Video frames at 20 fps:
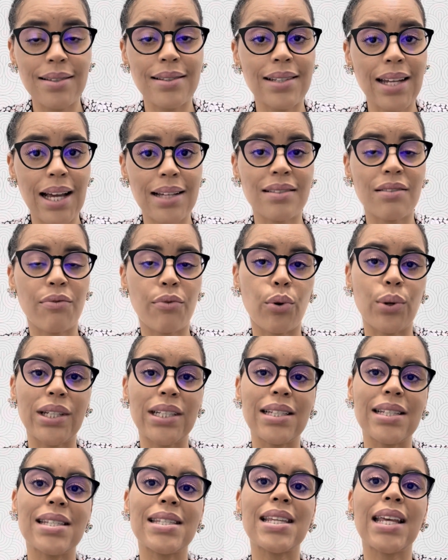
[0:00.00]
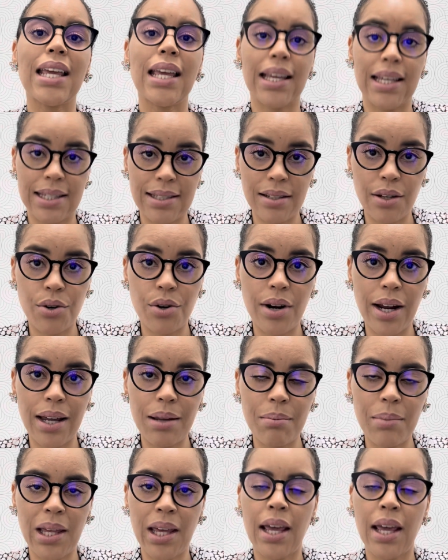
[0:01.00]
Tax avoidance is a crime,